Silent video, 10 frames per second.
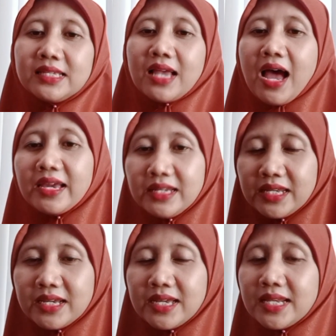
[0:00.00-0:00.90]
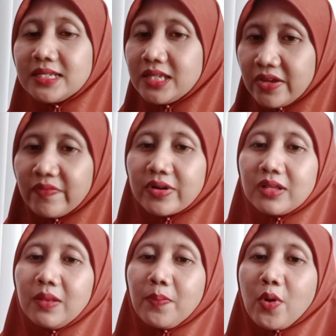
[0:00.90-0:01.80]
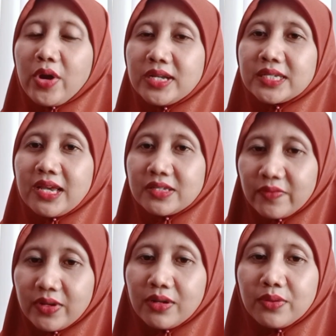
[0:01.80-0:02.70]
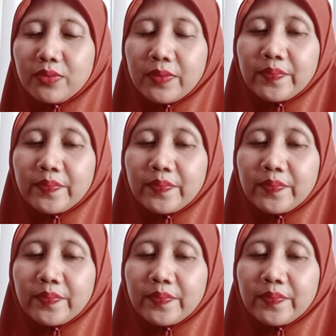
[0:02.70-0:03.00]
idea in several points as below.